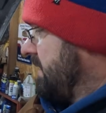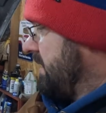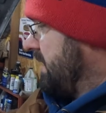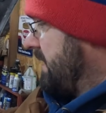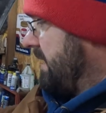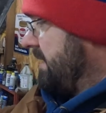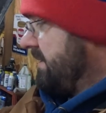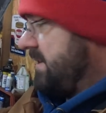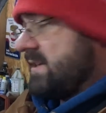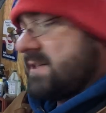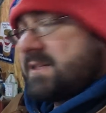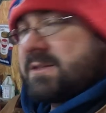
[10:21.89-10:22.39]

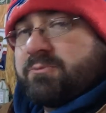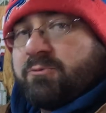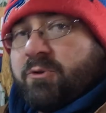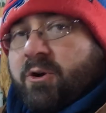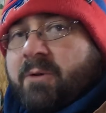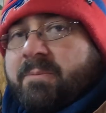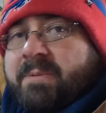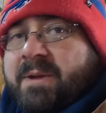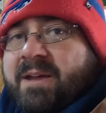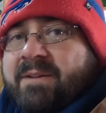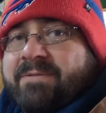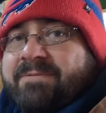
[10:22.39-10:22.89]
Uh, this
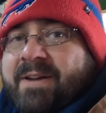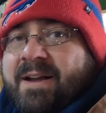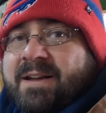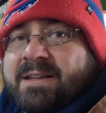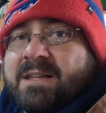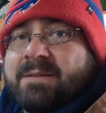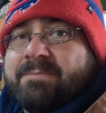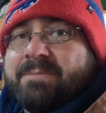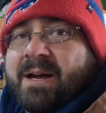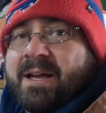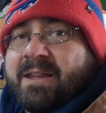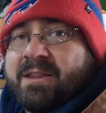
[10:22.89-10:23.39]
will be
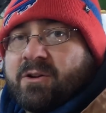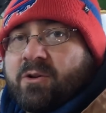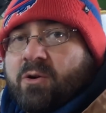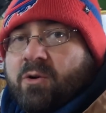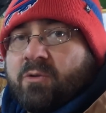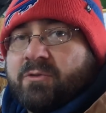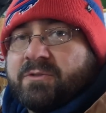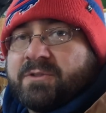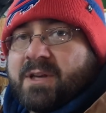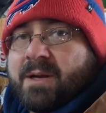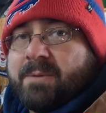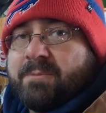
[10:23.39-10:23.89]
affected by the
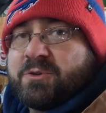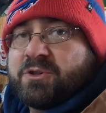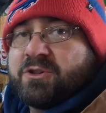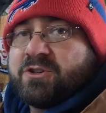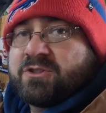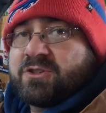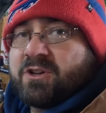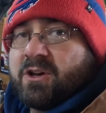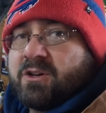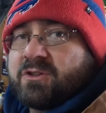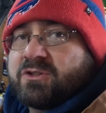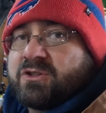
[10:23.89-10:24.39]
cold
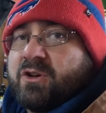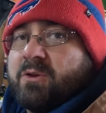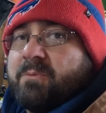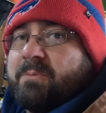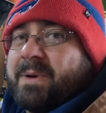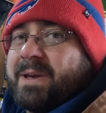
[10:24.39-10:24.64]
temperatures also,